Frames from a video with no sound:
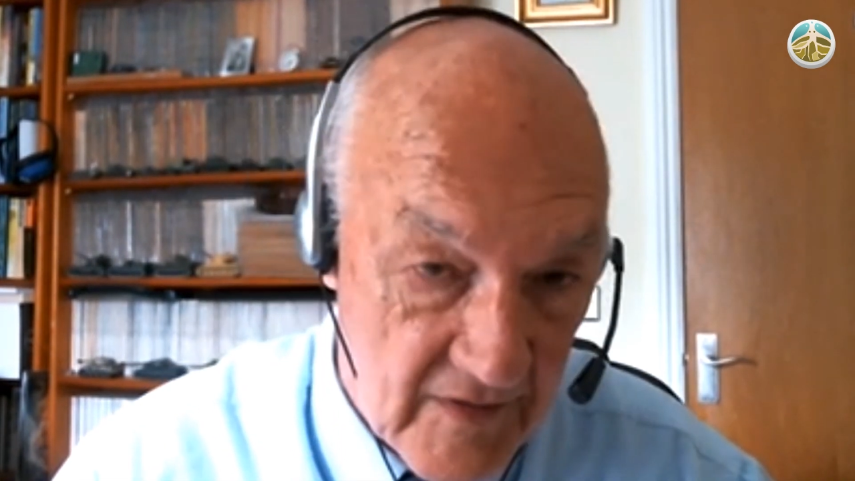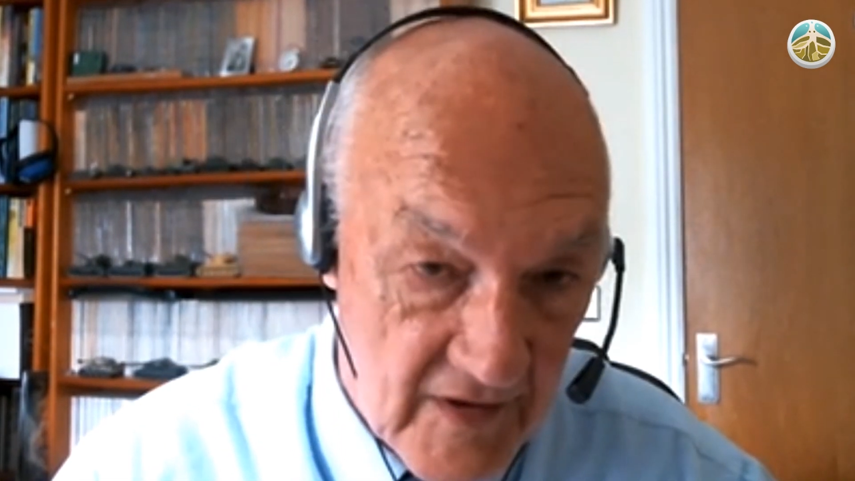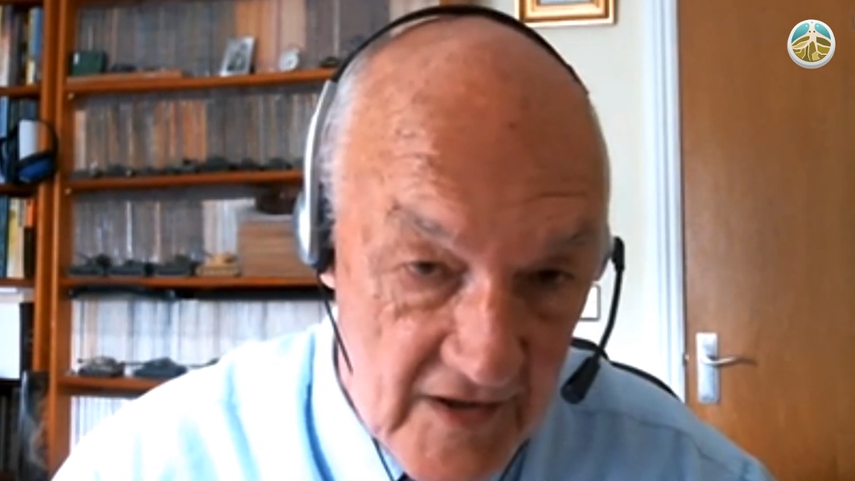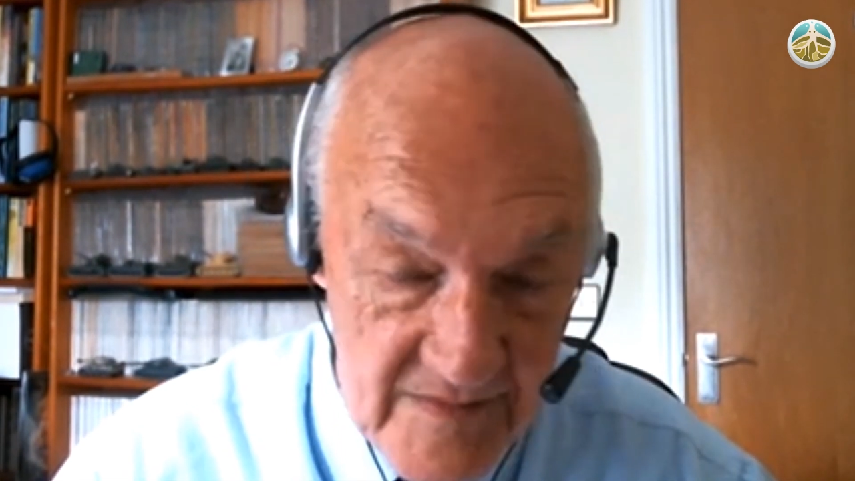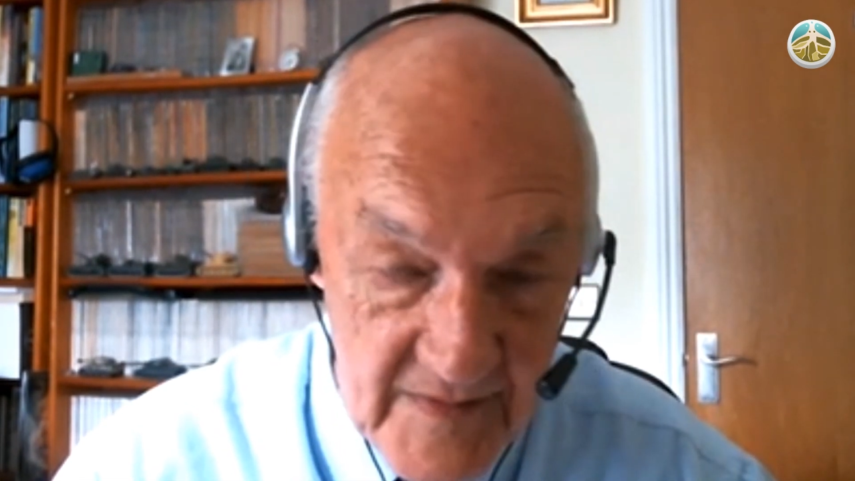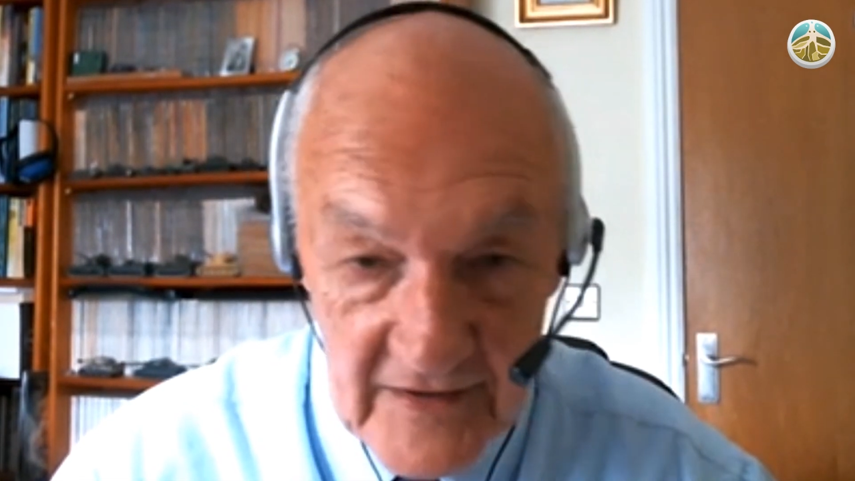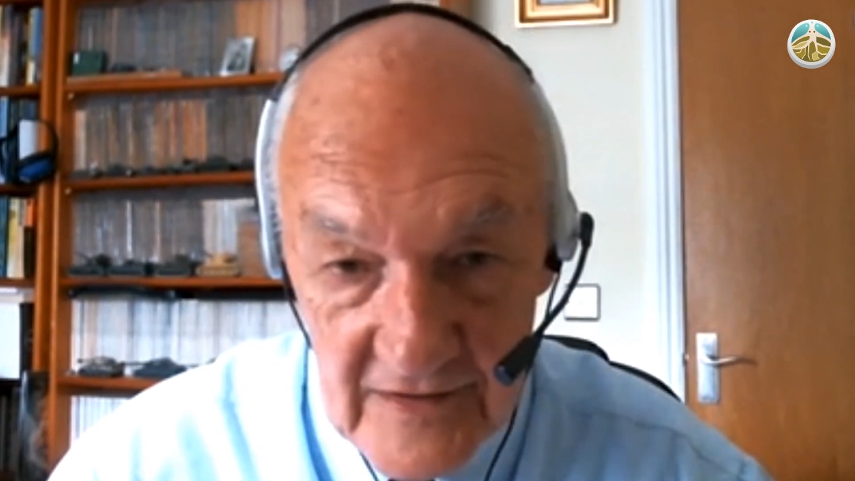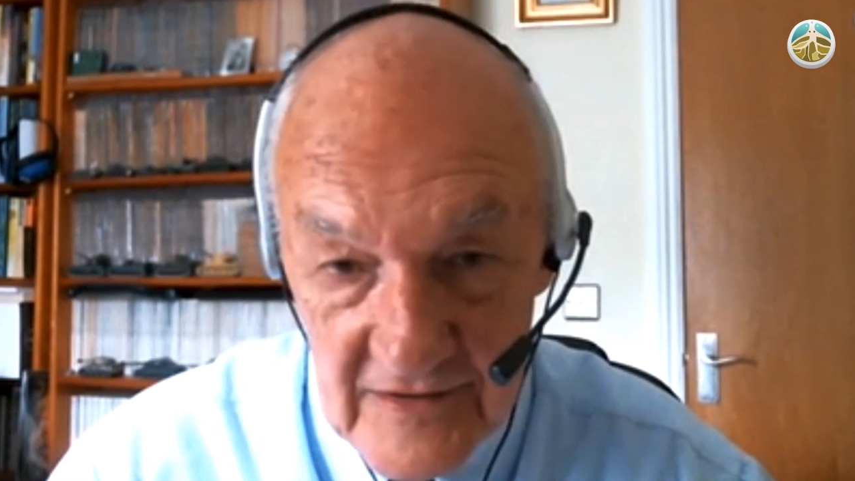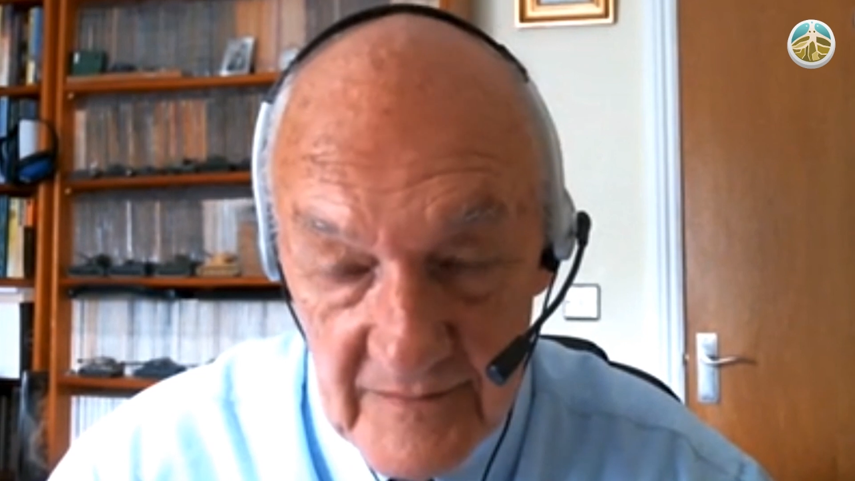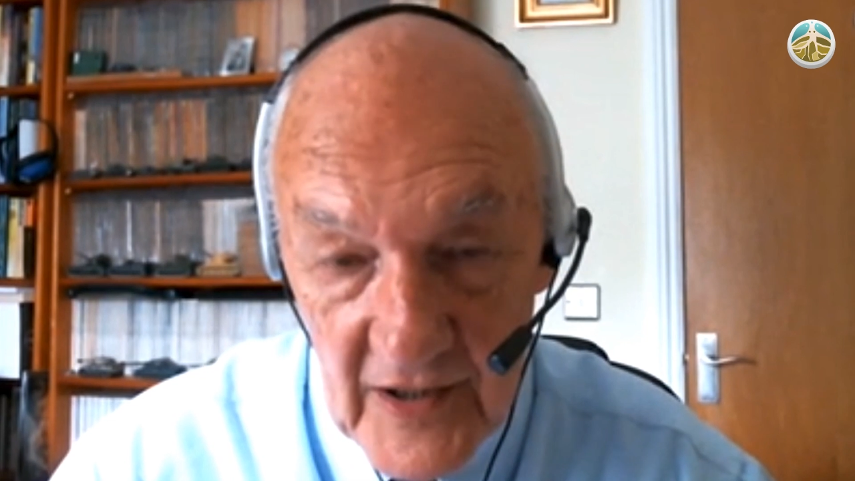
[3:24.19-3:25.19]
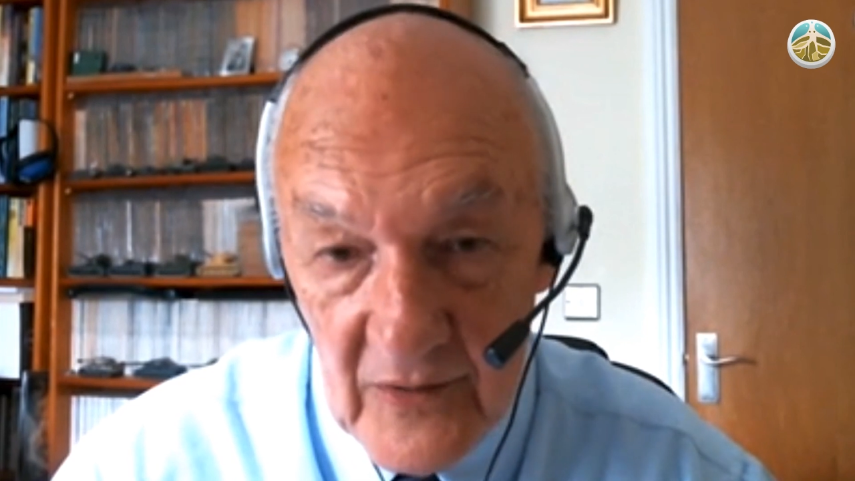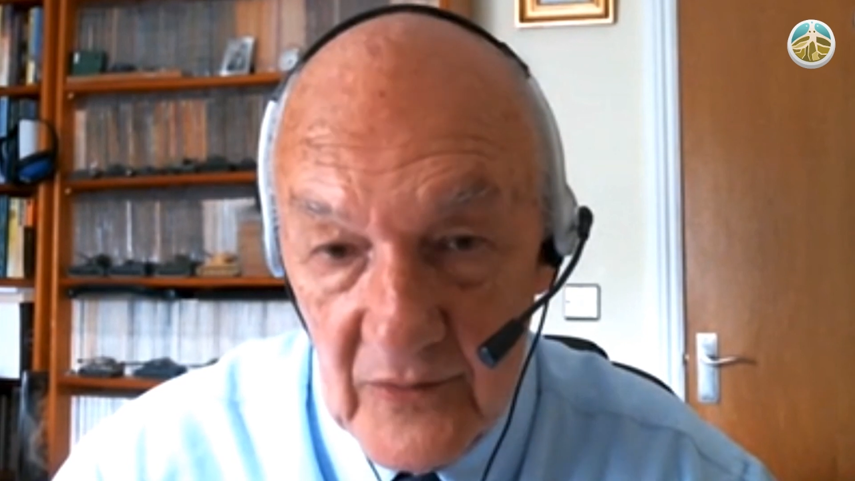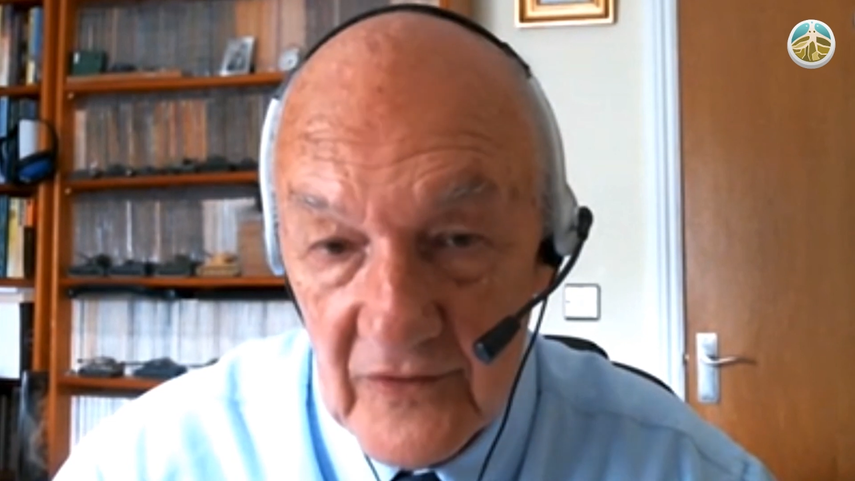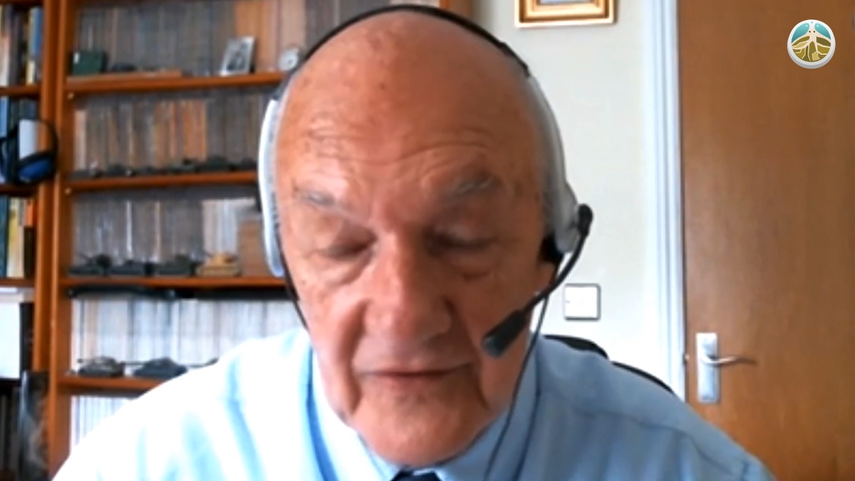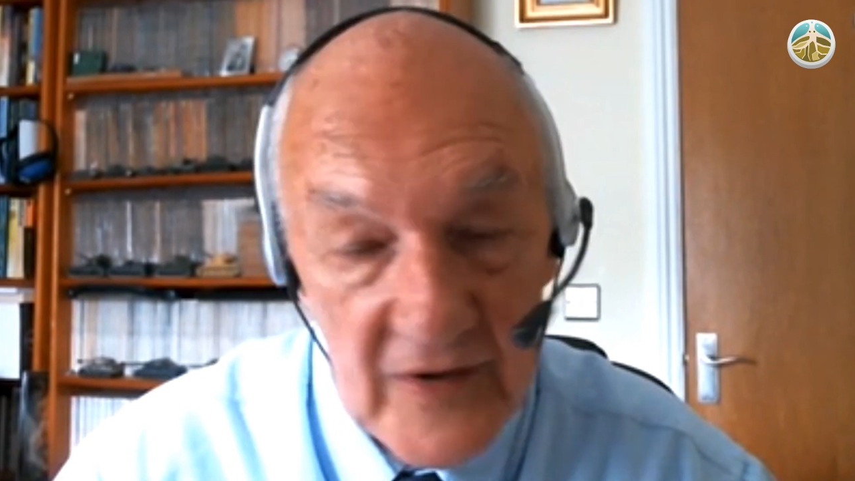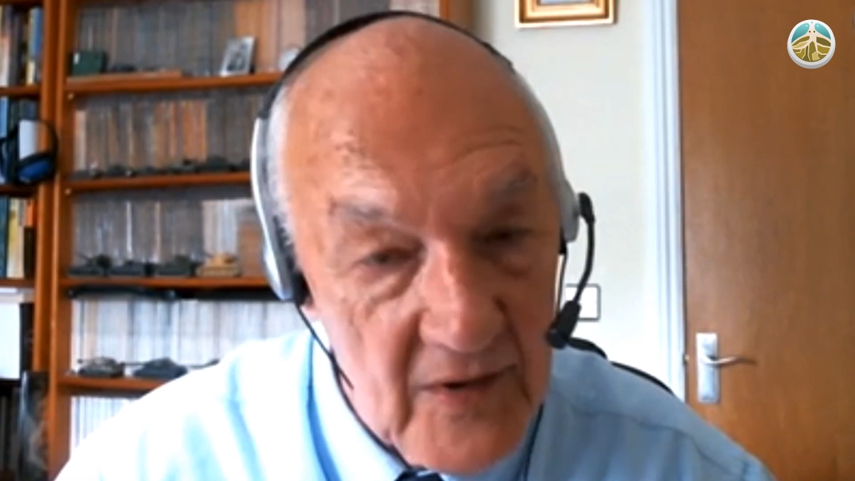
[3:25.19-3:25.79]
goes back to Beowulf.